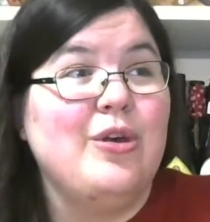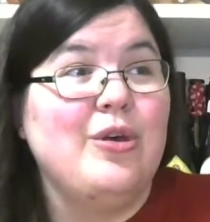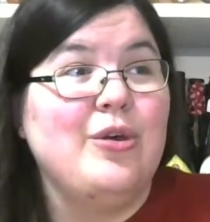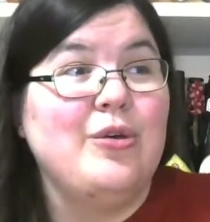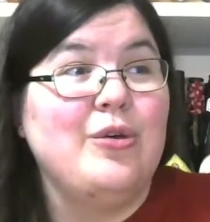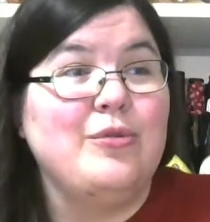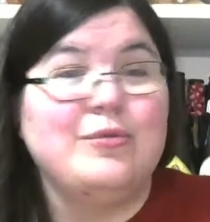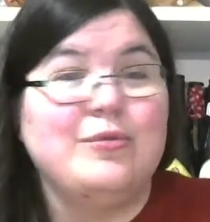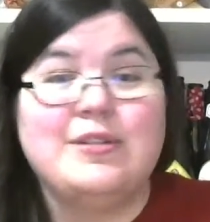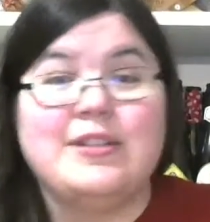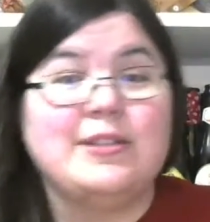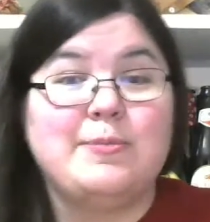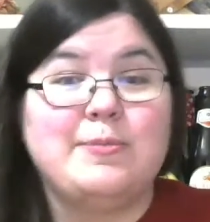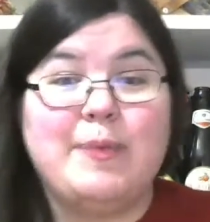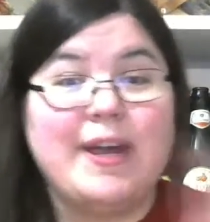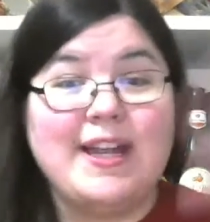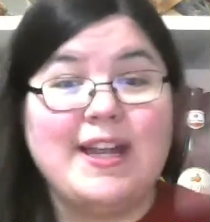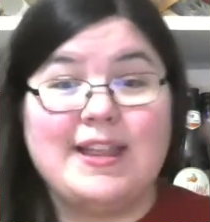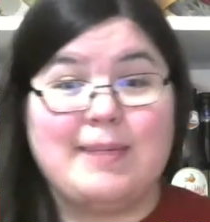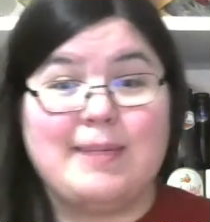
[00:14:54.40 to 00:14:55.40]
who,
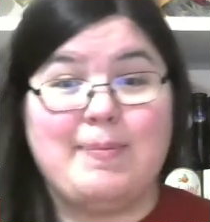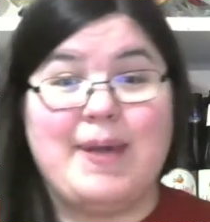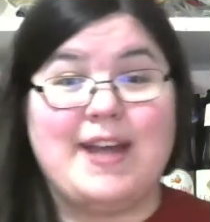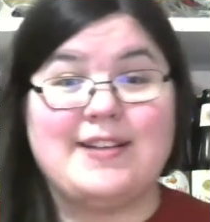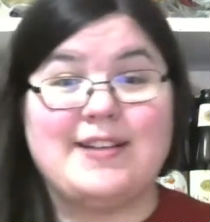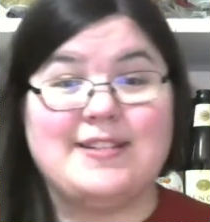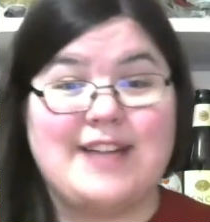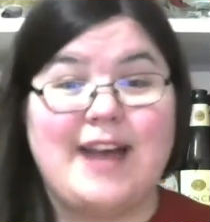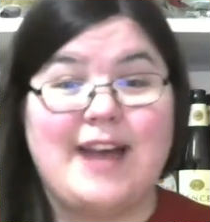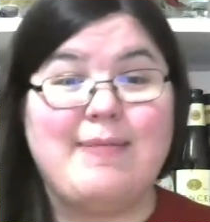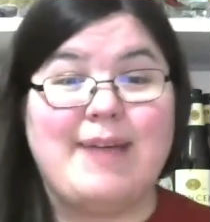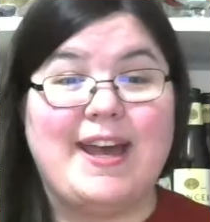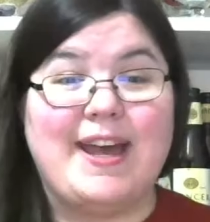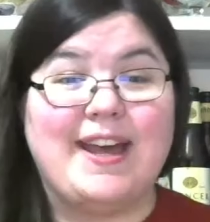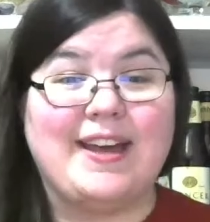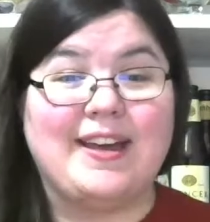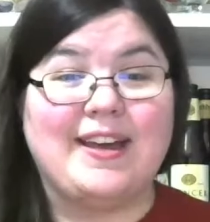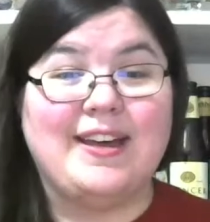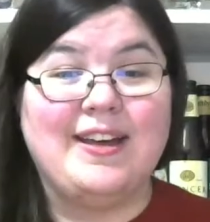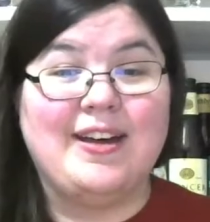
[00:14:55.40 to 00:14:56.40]
despite the
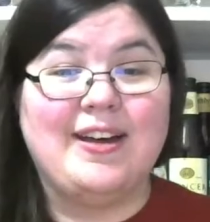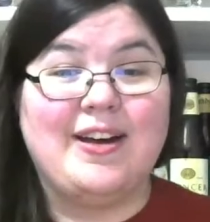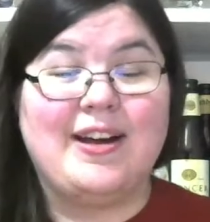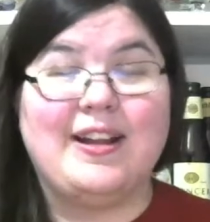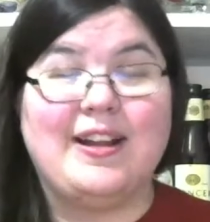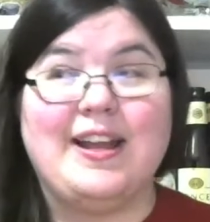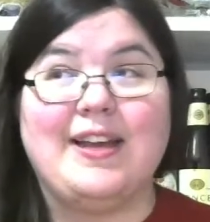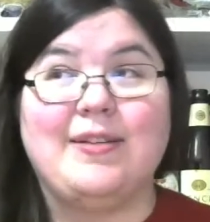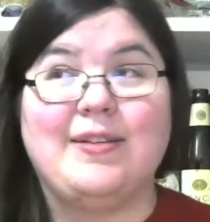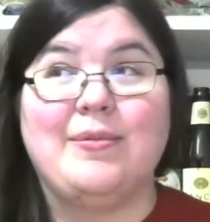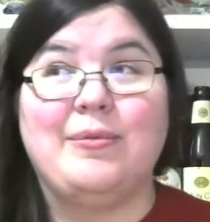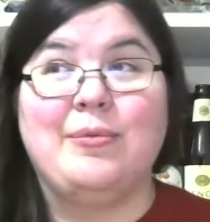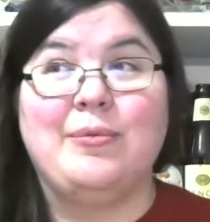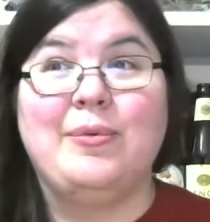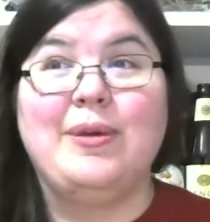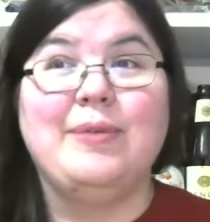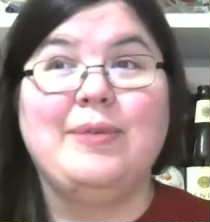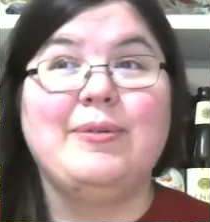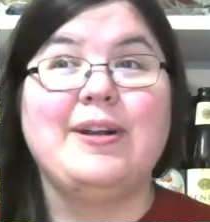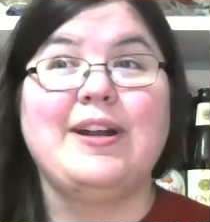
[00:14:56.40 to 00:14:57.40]
pandemic, are like,
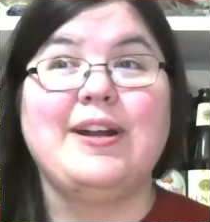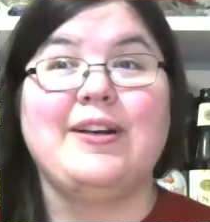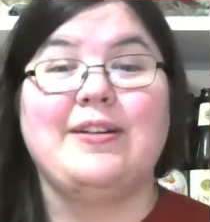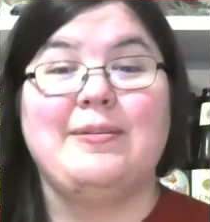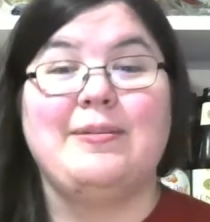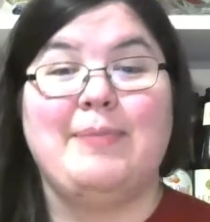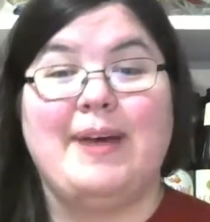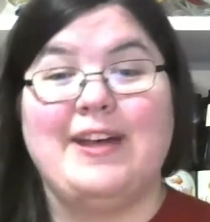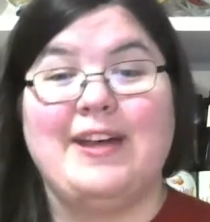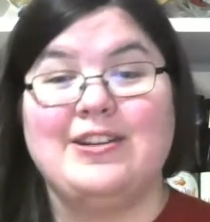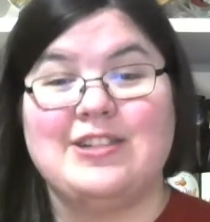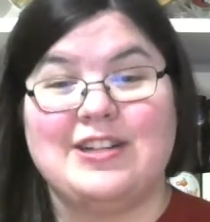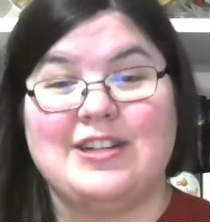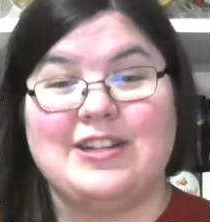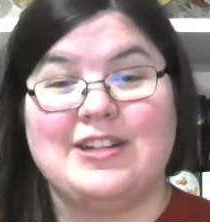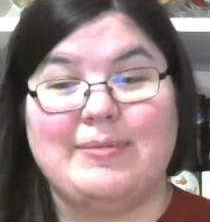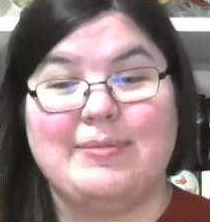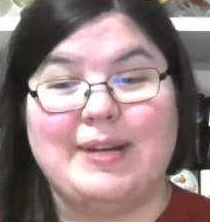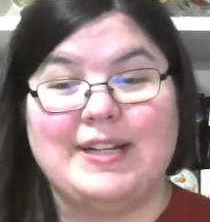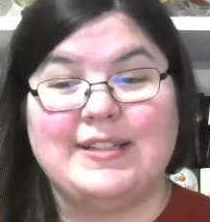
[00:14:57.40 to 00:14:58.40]
we want to go to Belgium.
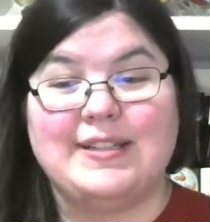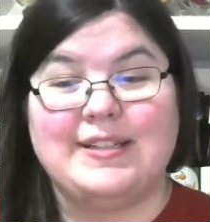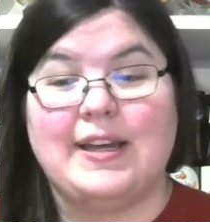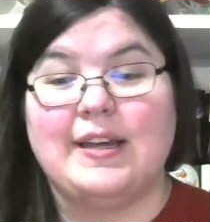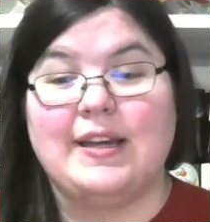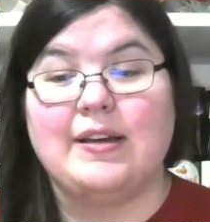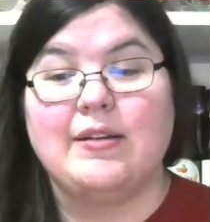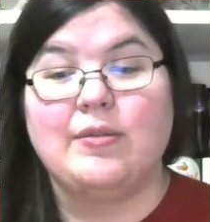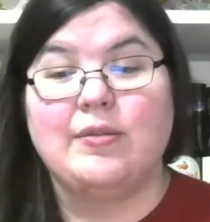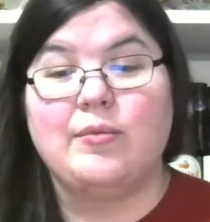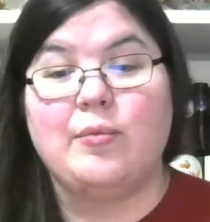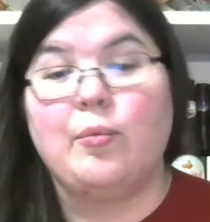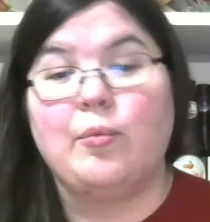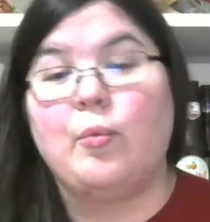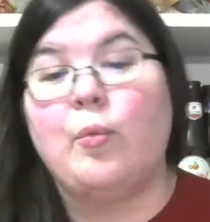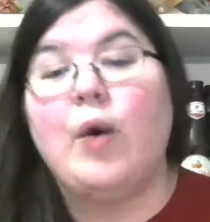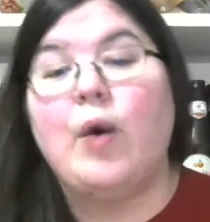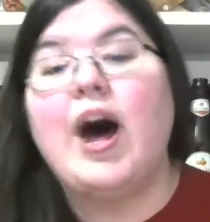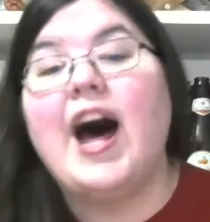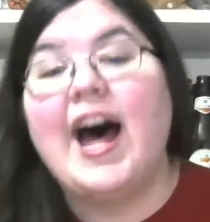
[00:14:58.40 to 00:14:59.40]
And it's like,
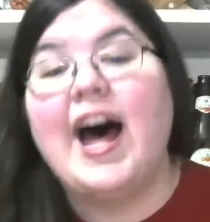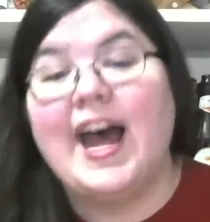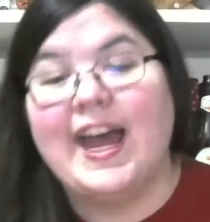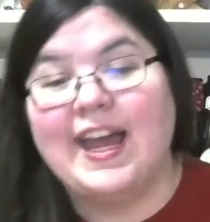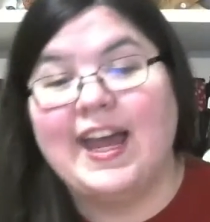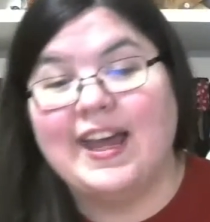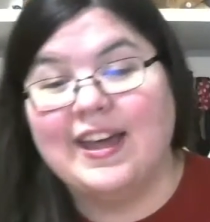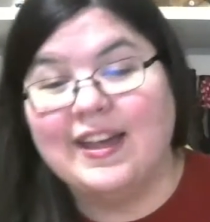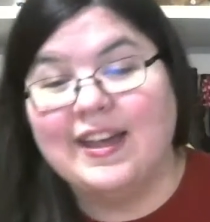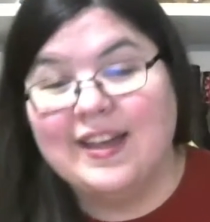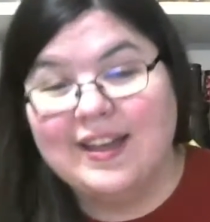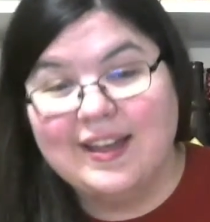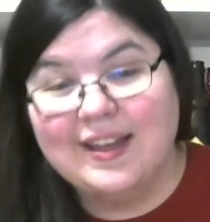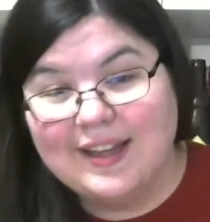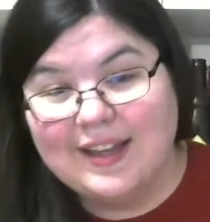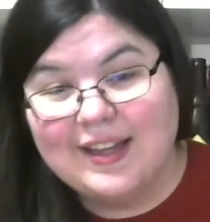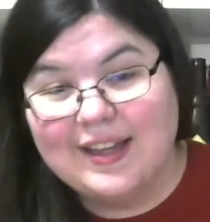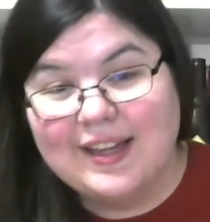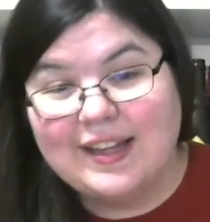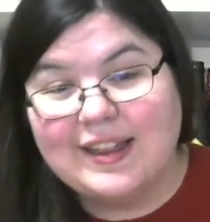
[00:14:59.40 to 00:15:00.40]
why?
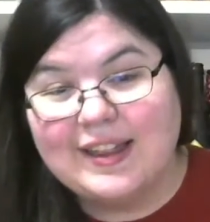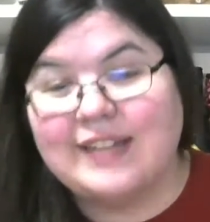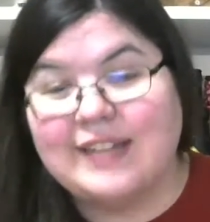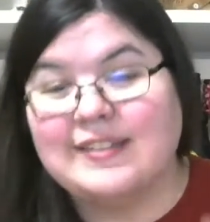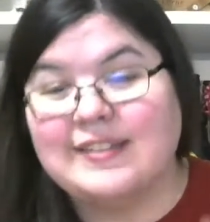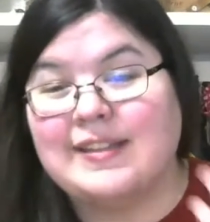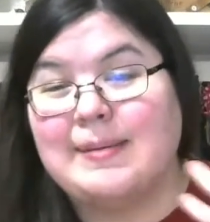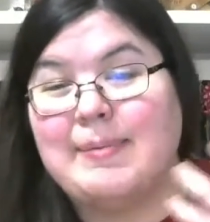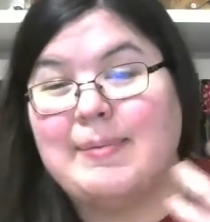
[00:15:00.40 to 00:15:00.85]
there's a